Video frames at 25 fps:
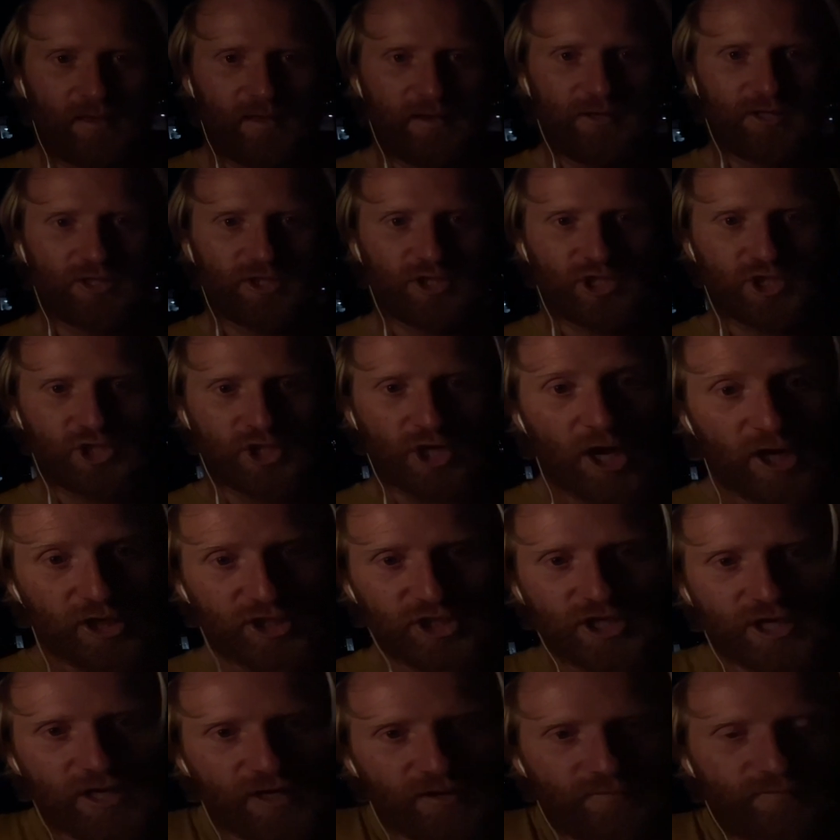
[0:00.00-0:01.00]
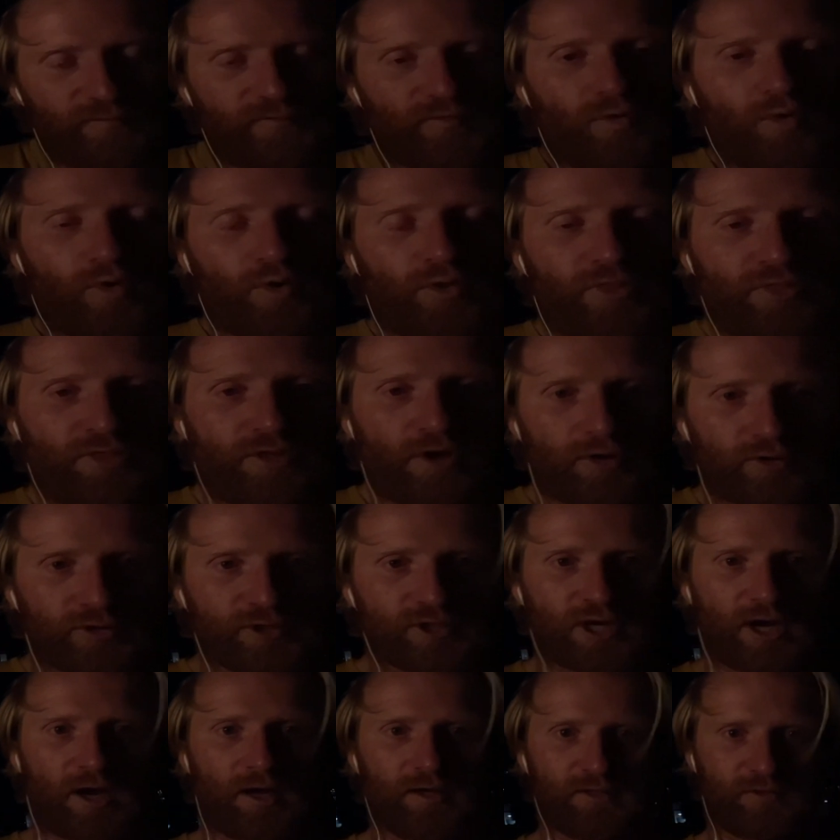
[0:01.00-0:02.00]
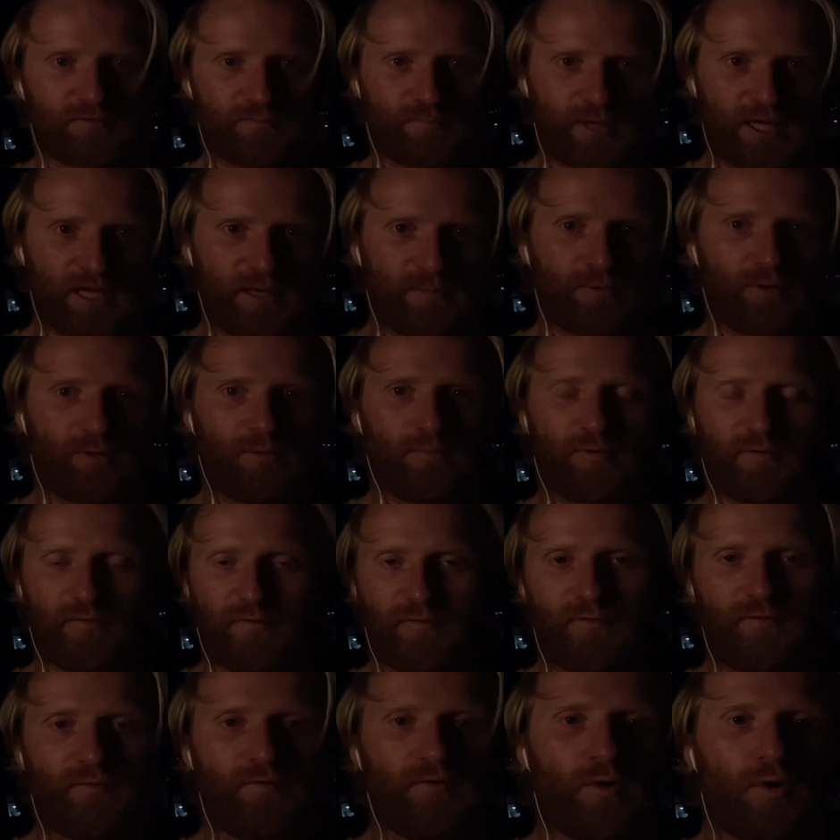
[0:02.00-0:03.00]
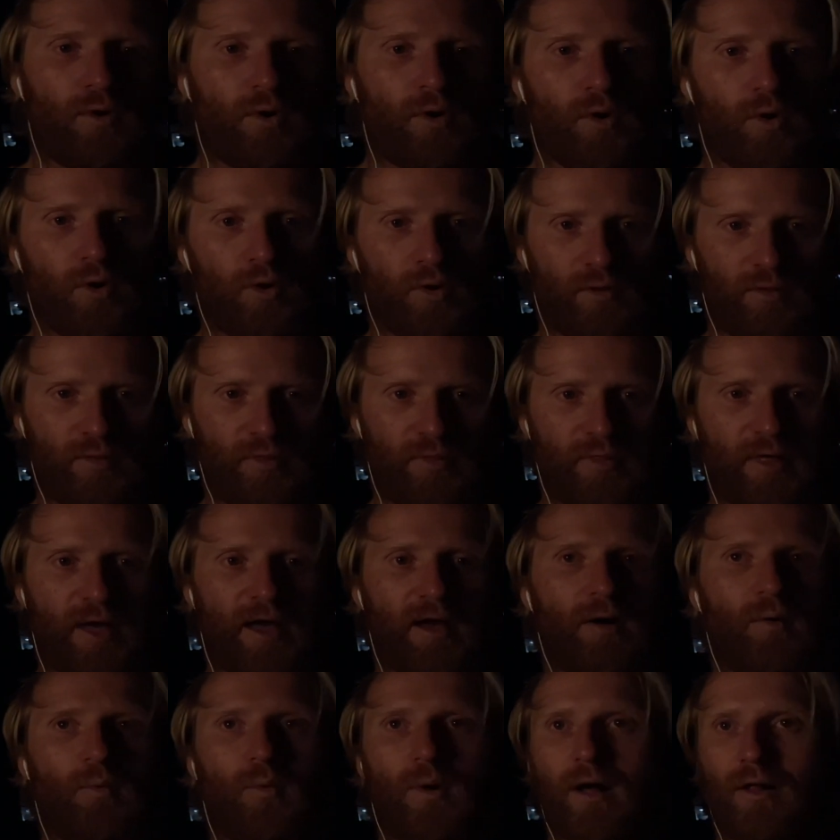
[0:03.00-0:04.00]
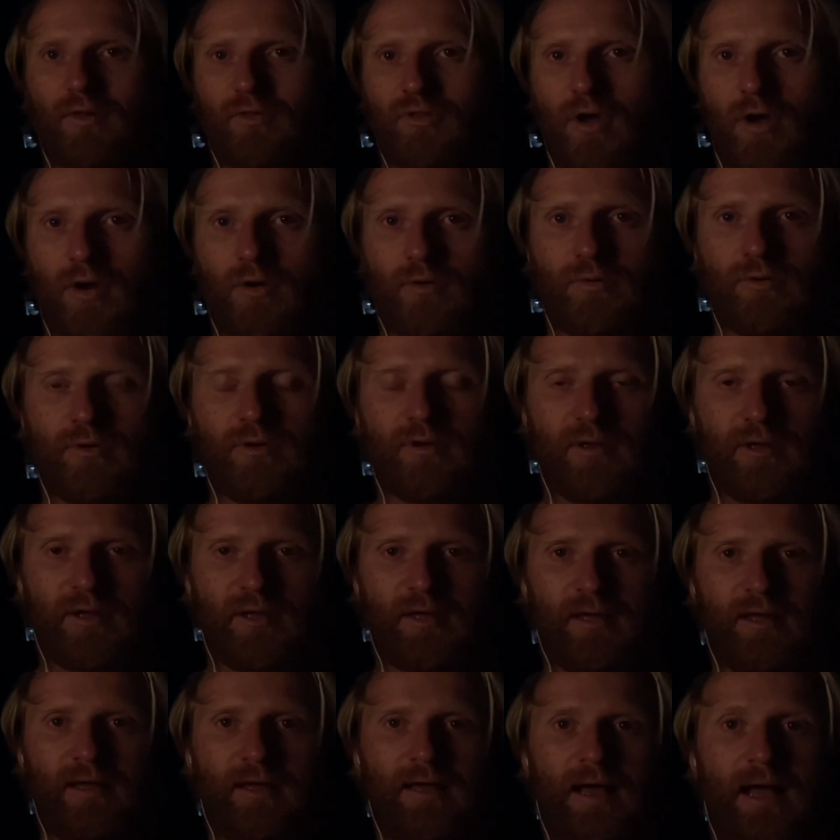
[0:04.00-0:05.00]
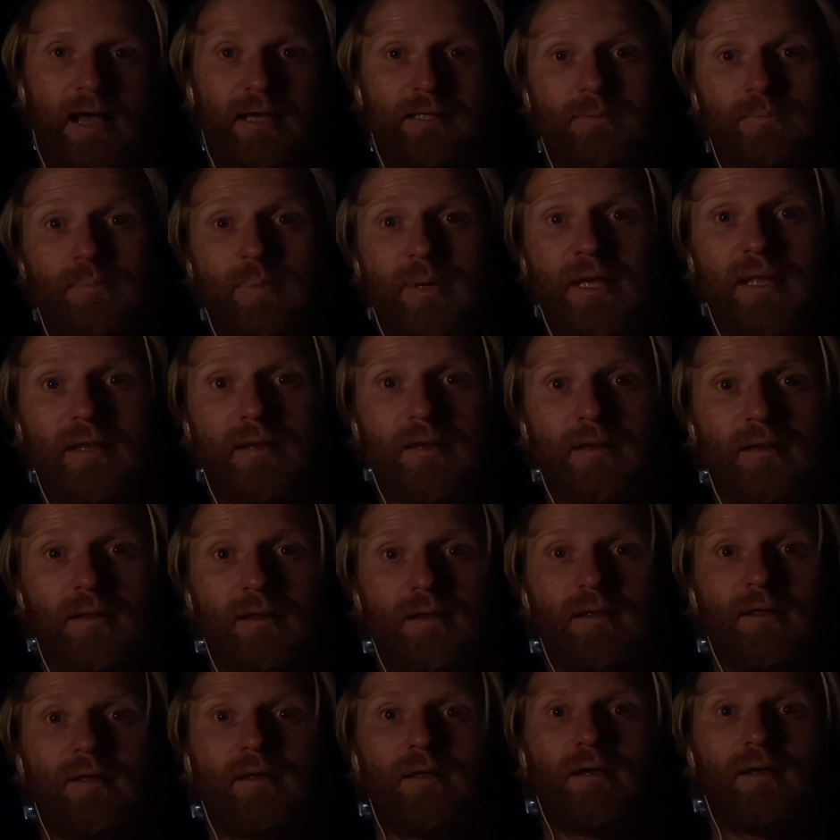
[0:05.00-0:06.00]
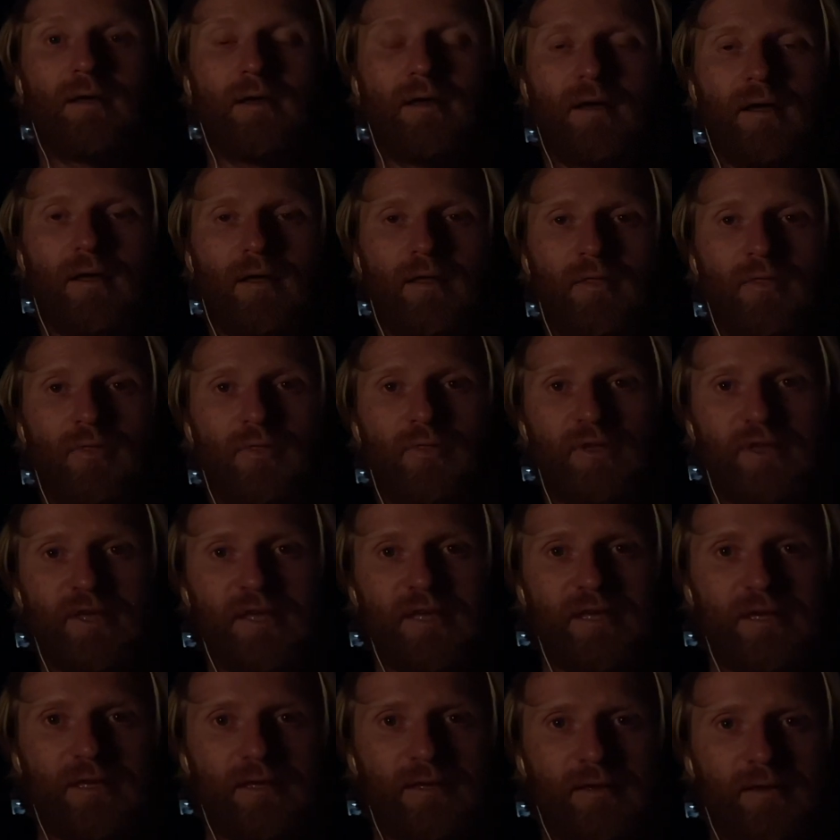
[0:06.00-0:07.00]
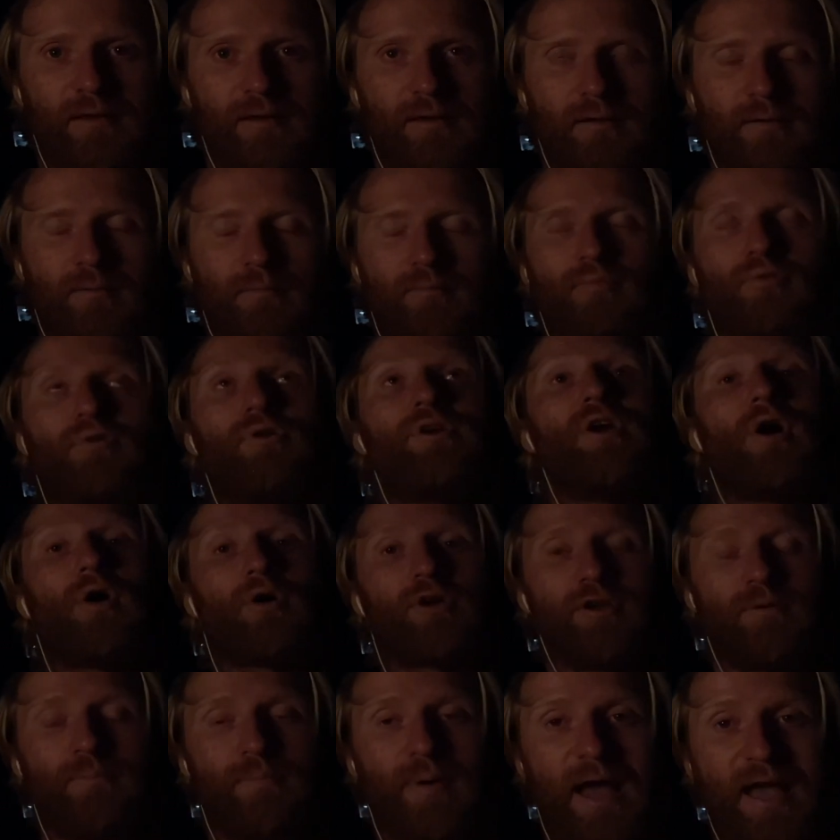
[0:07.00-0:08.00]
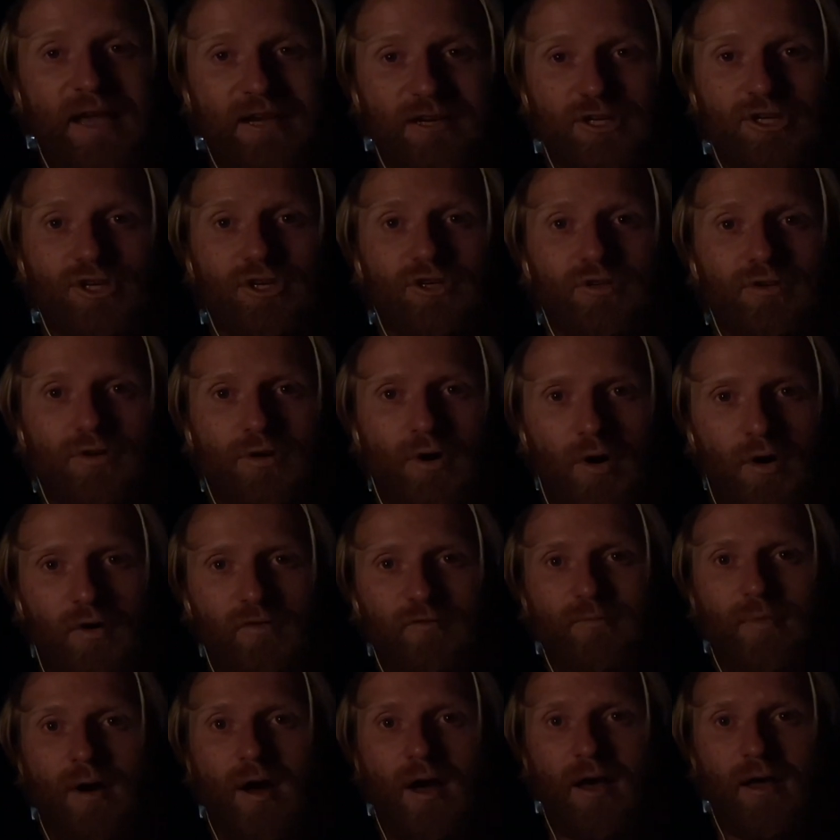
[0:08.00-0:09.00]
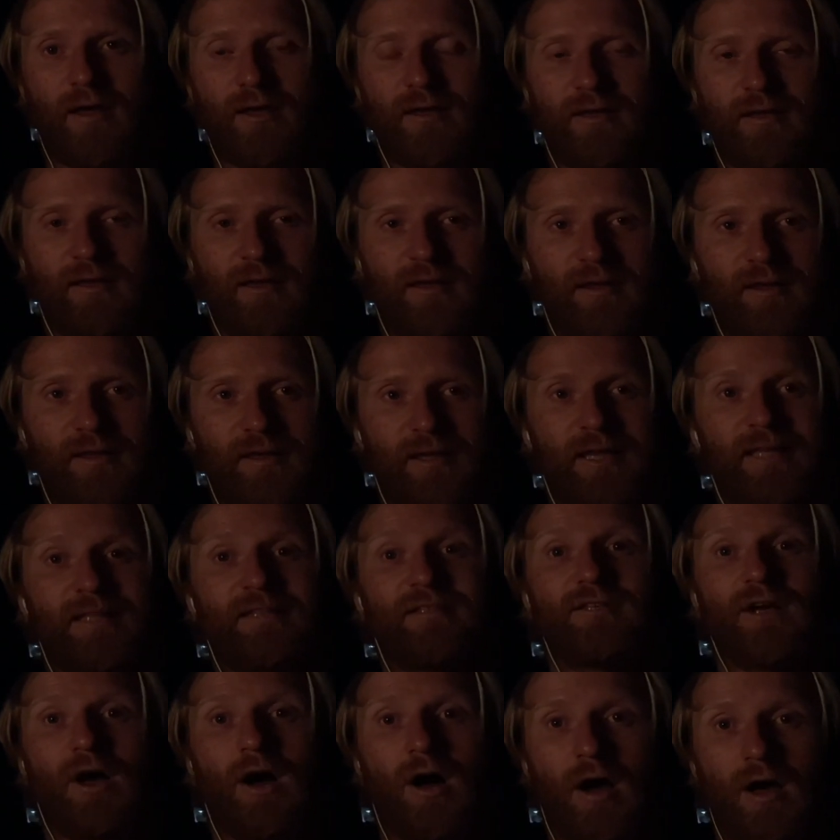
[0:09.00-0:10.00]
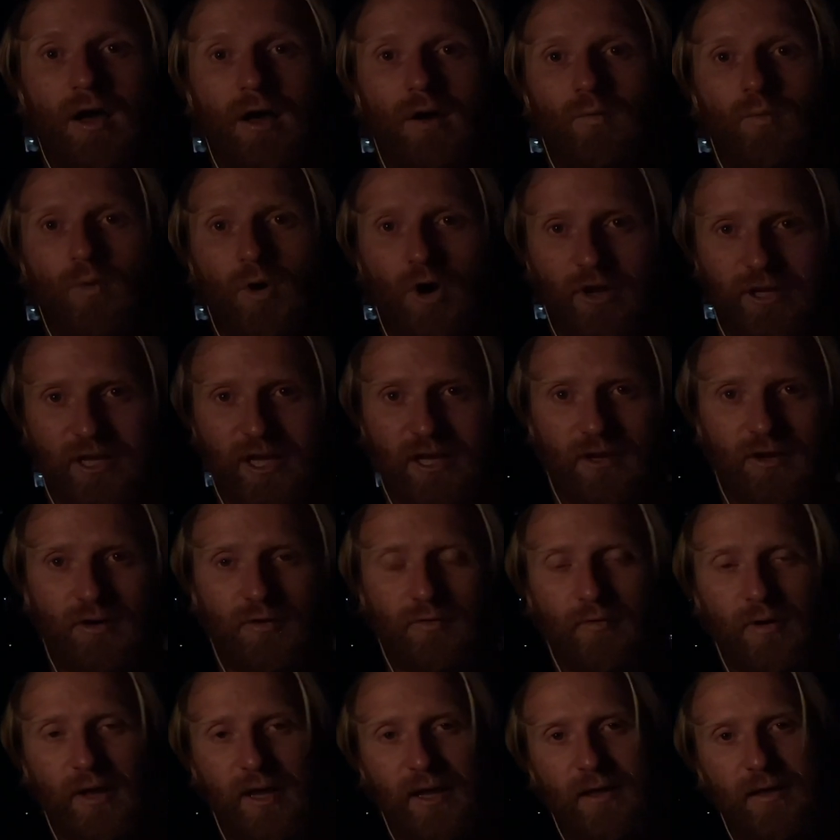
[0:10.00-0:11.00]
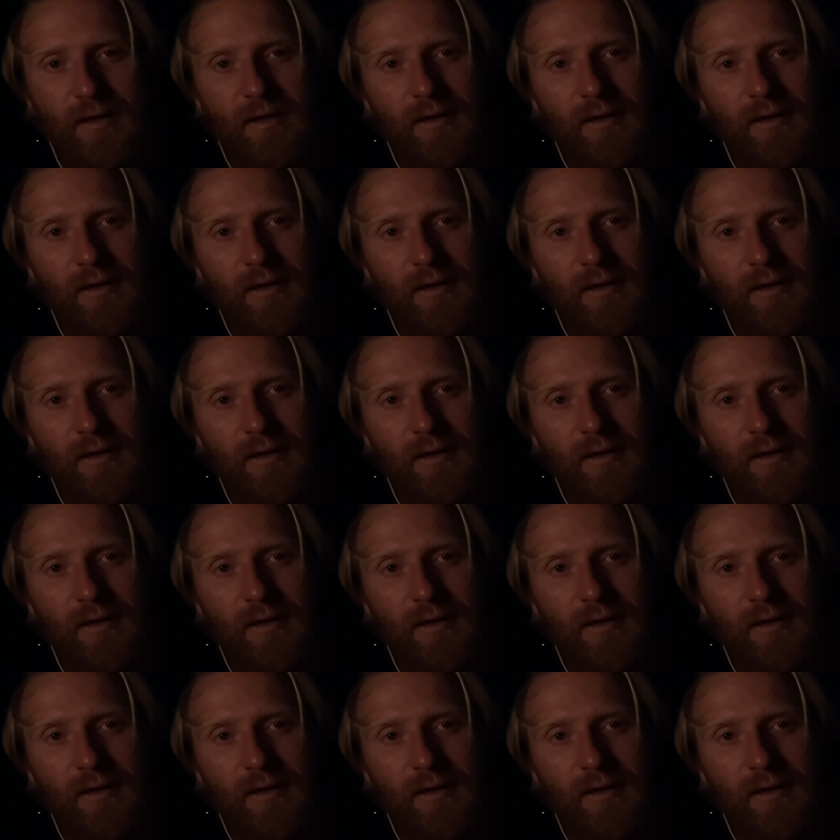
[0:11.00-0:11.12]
searching for those kinds of people before they are well known has been the preoccupation of my entire working career.